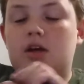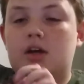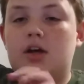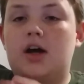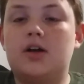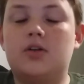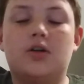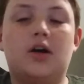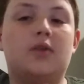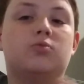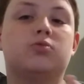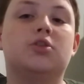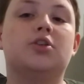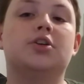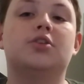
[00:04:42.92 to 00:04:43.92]
I
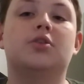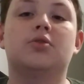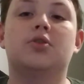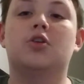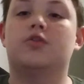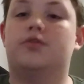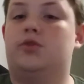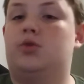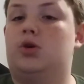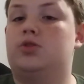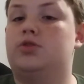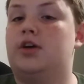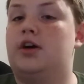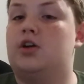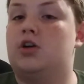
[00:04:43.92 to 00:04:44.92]
really don't know if you heard
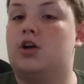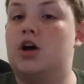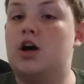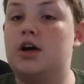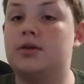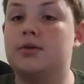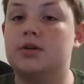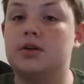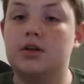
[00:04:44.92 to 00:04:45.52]
that or not.